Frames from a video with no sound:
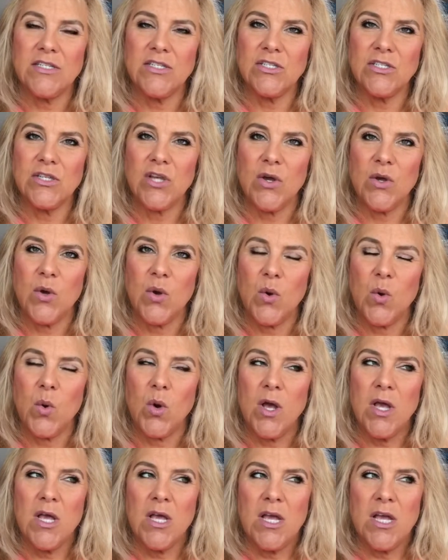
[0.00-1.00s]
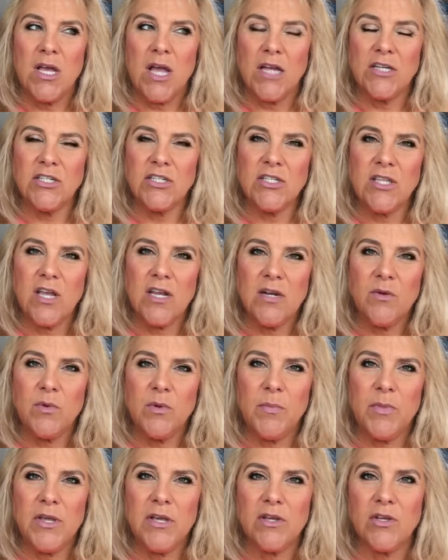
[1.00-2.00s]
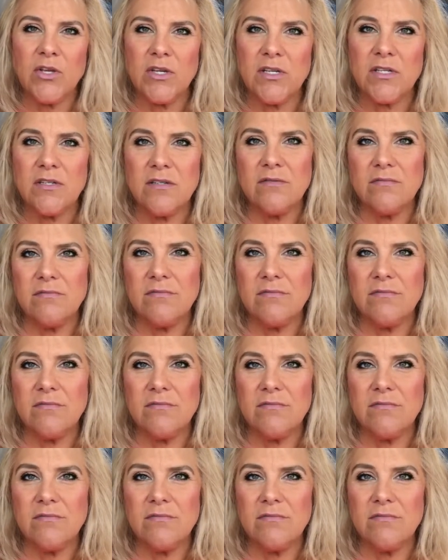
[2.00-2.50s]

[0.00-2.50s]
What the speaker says: So I just thought it would be a good